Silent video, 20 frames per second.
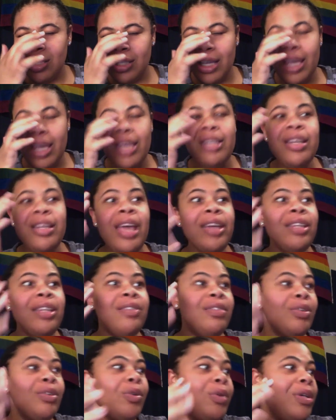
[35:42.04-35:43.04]
In negative
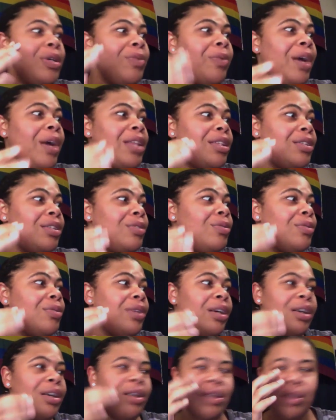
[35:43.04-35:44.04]
degree weather, you,
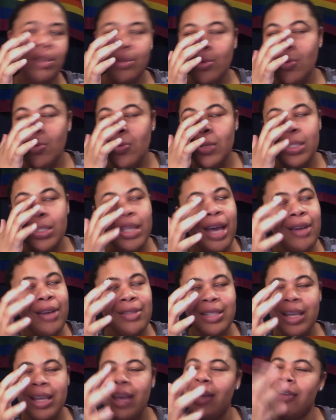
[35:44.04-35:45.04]
who is
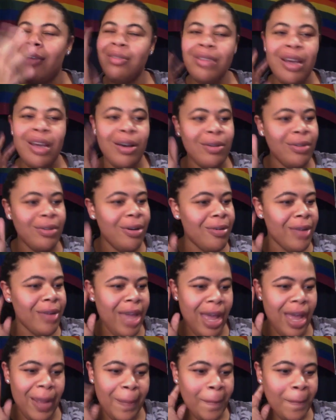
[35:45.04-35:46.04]
outside? No.
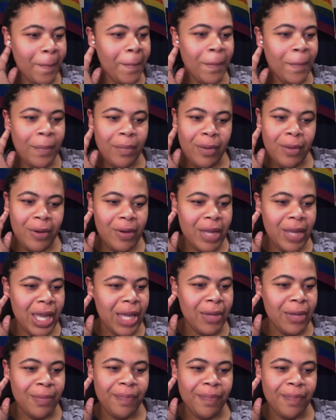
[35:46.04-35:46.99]
Okay. Okay.